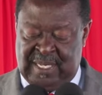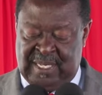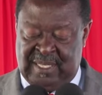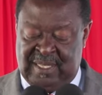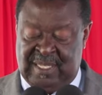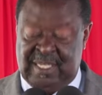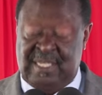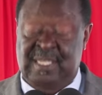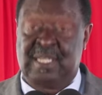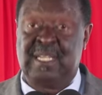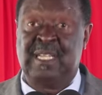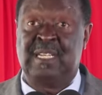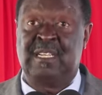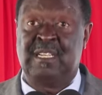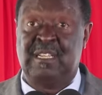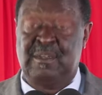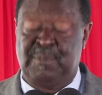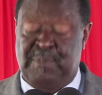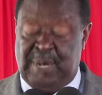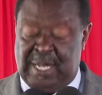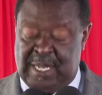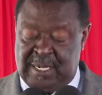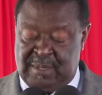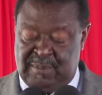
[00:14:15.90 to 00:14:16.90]
The State
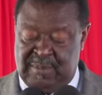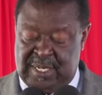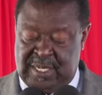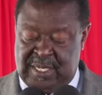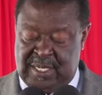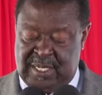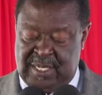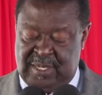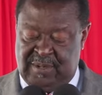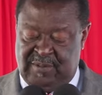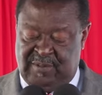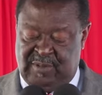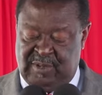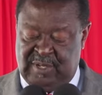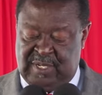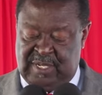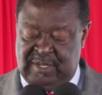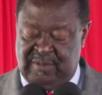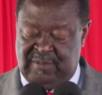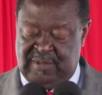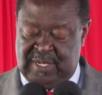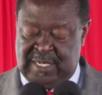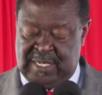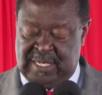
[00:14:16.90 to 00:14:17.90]
Department for
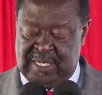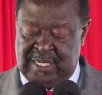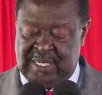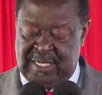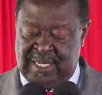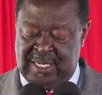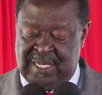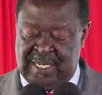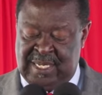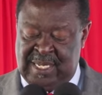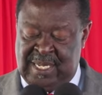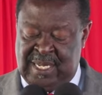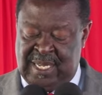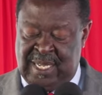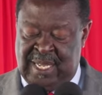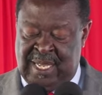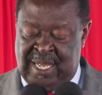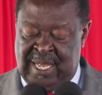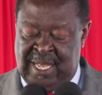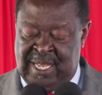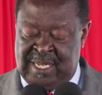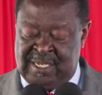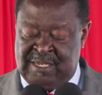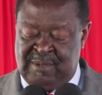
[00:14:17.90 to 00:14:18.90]
TVET
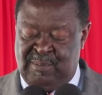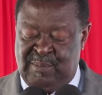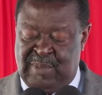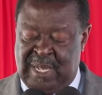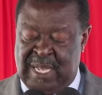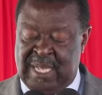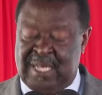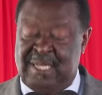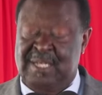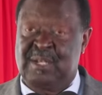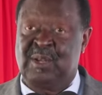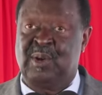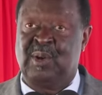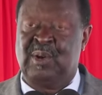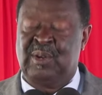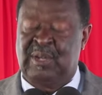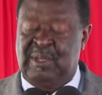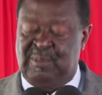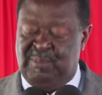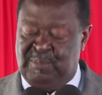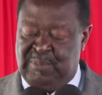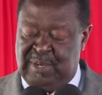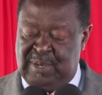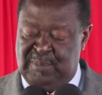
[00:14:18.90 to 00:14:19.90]
has embarked on
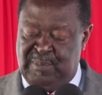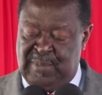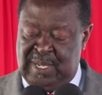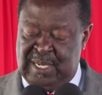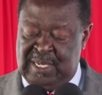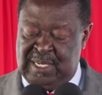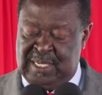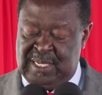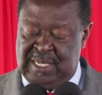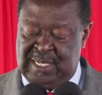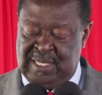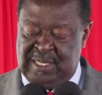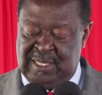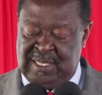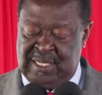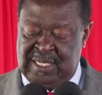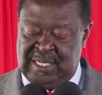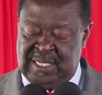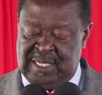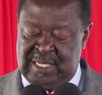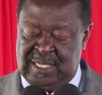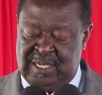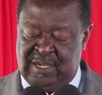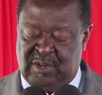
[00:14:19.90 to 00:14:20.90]
implementing
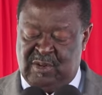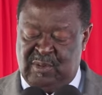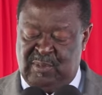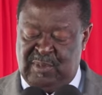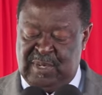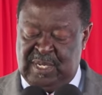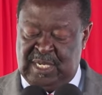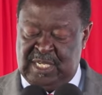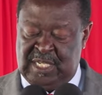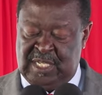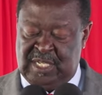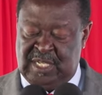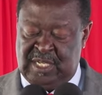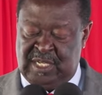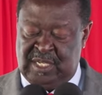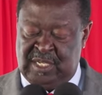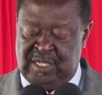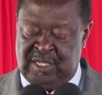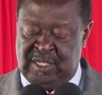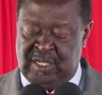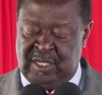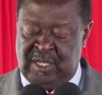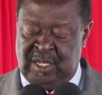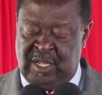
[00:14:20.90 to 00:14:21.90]
these
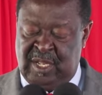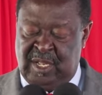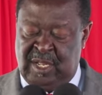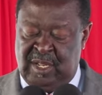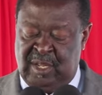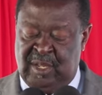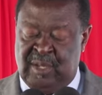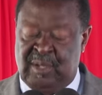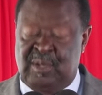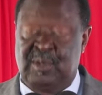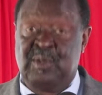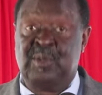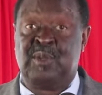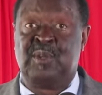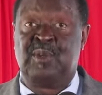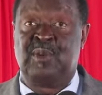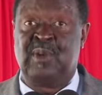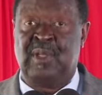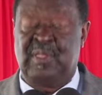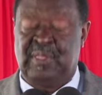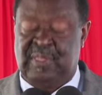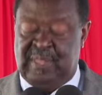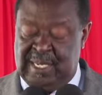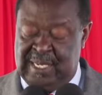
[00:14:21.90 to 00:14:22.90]
recommendations to
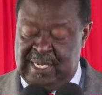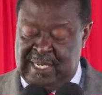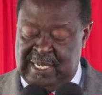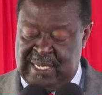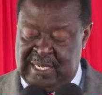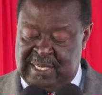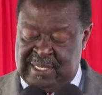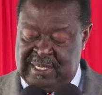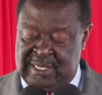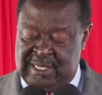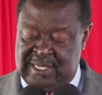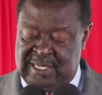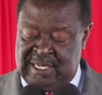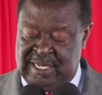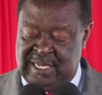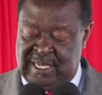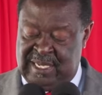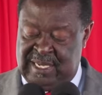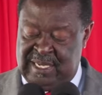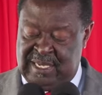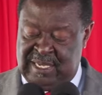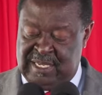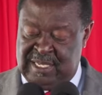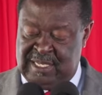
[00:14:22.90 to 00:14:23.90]
strengthen existing
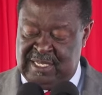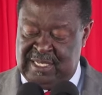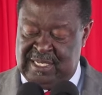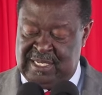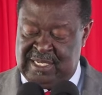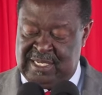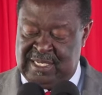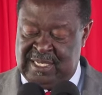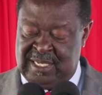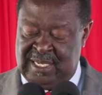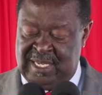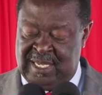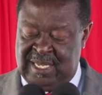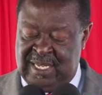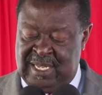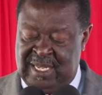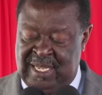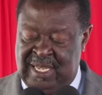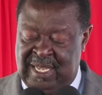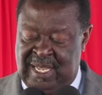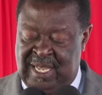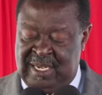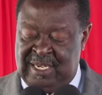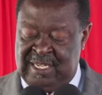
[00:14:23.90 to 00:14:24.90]
linkages
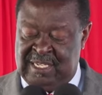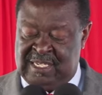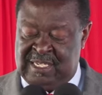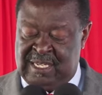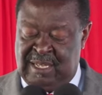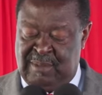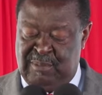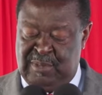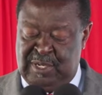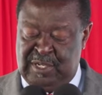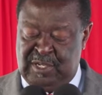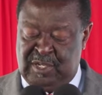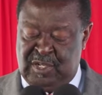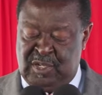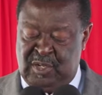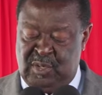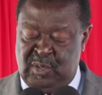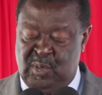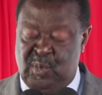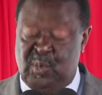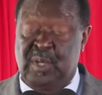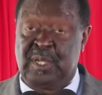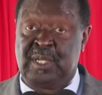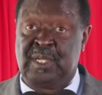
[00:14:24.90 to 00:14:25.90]
and establish
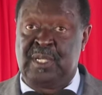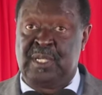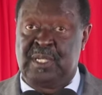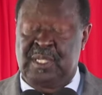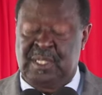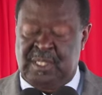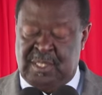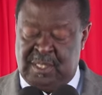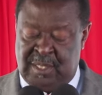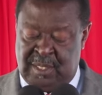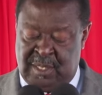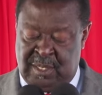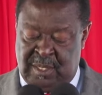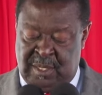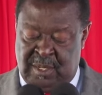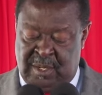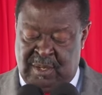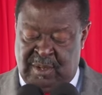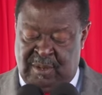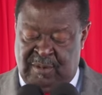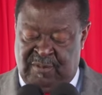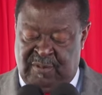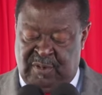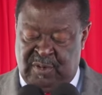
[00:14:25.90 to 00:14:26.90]
new ones
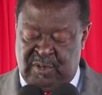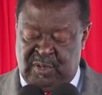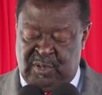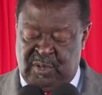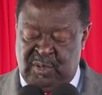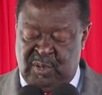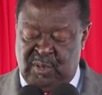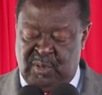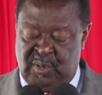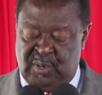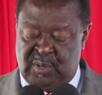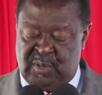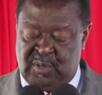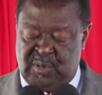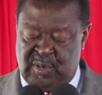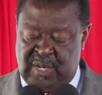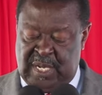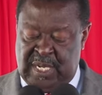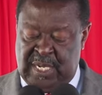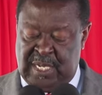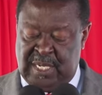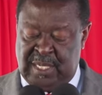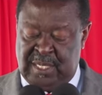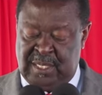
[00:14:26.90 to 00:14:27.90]
for dual
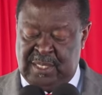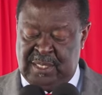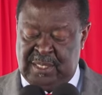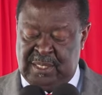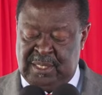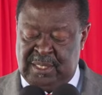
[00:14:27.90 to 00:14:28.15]
training,